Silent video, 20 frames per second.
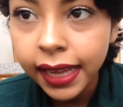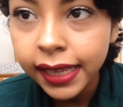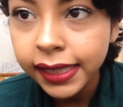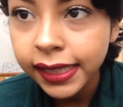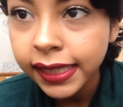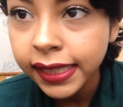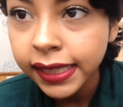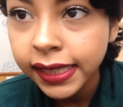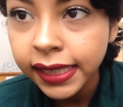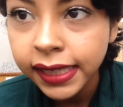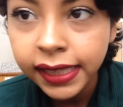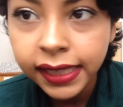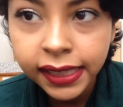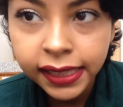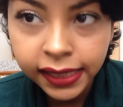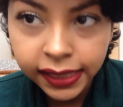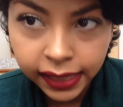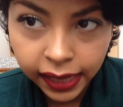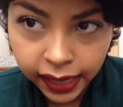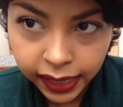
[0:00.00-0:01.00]

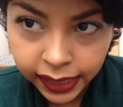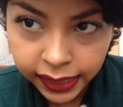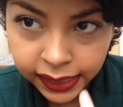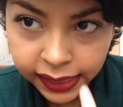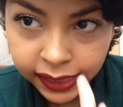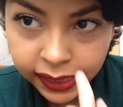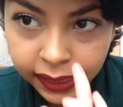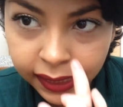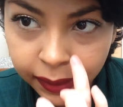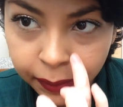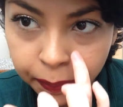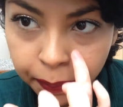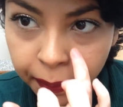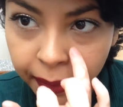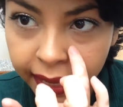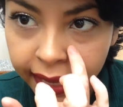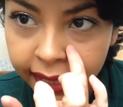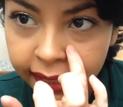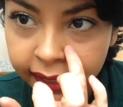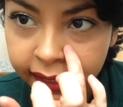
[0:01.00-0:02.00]
certain
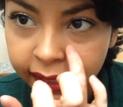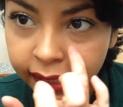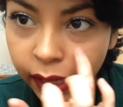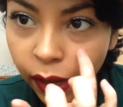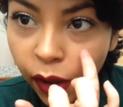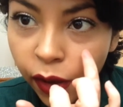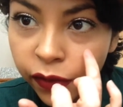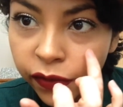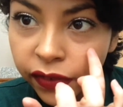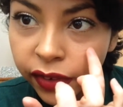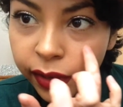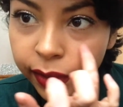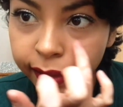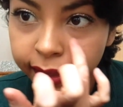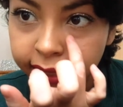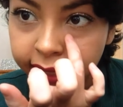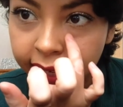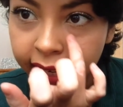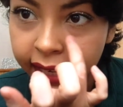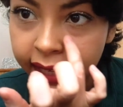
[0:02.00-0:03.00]
bits of
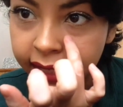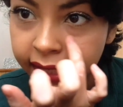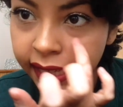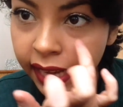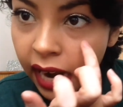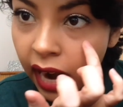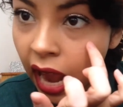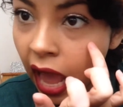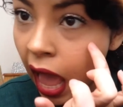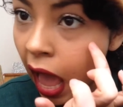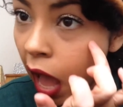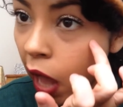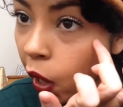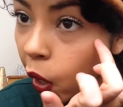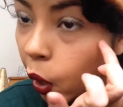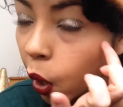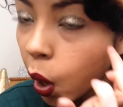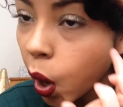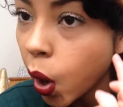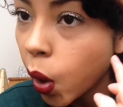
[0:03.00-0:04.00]
loose glitter
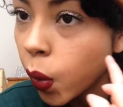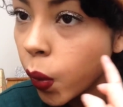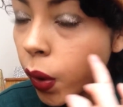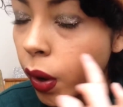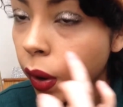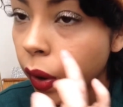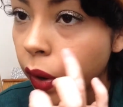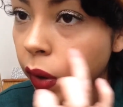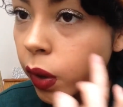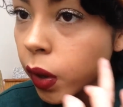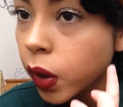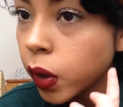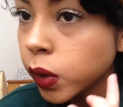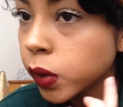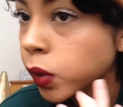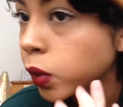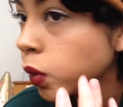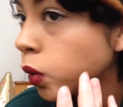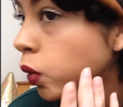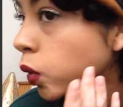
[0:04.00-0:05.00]
go
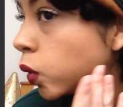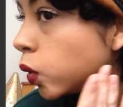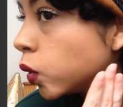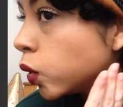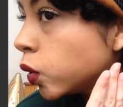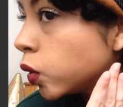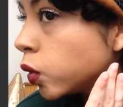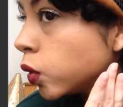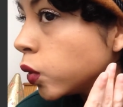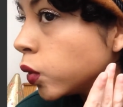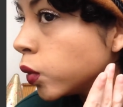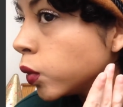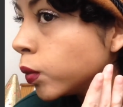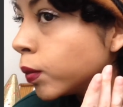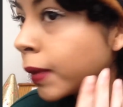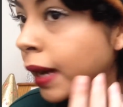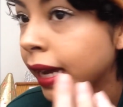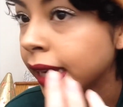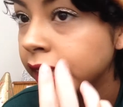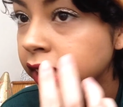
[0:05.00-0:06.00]
onto
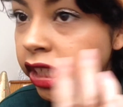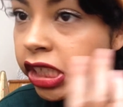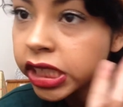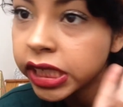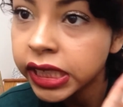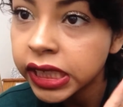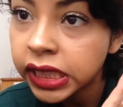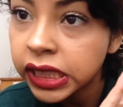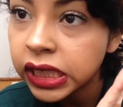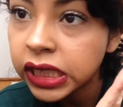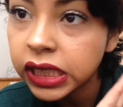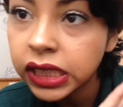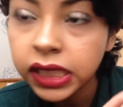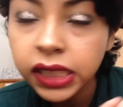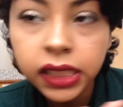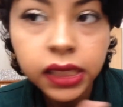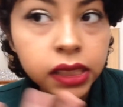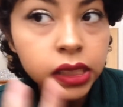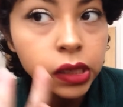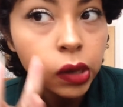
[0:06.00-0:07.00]
my
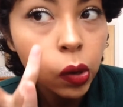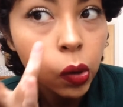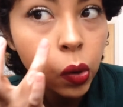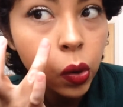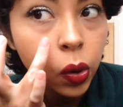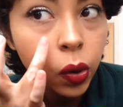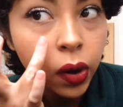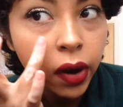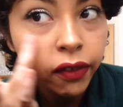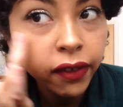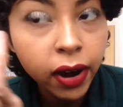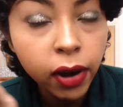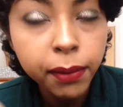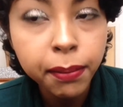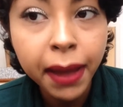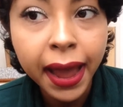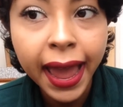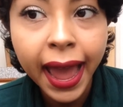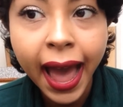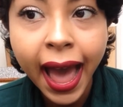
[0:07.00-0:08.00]
cheeks or around
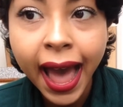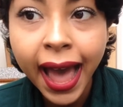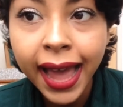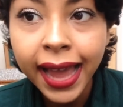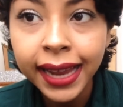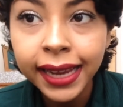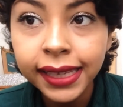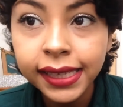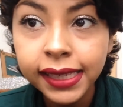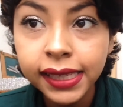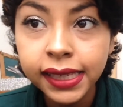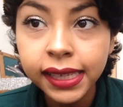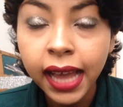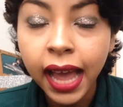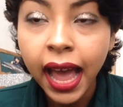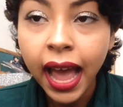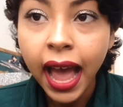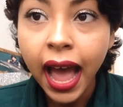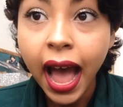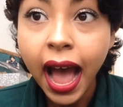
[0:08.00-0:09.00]
my eyes,
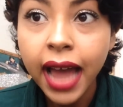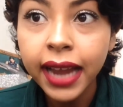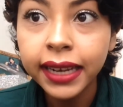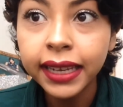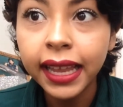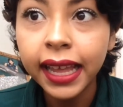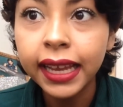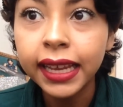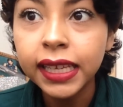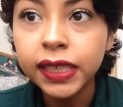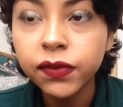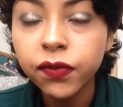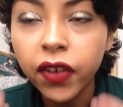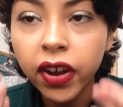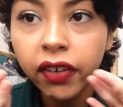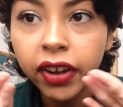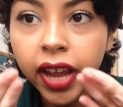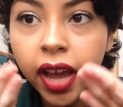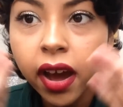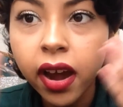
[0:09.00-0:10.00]
and then it's
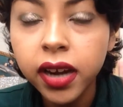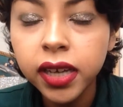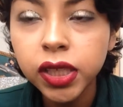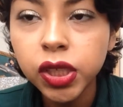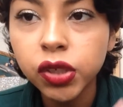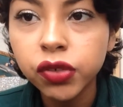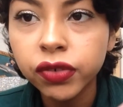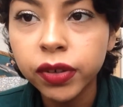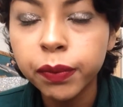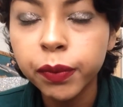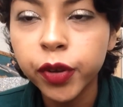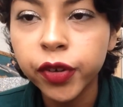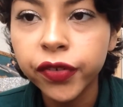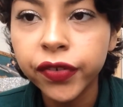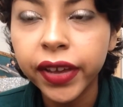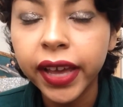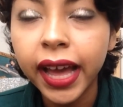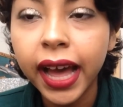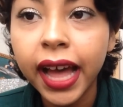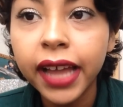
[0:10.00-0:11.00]
very hard to remove
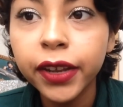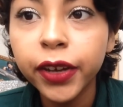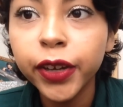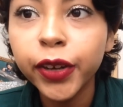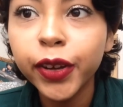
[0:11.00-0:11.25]
it. I don't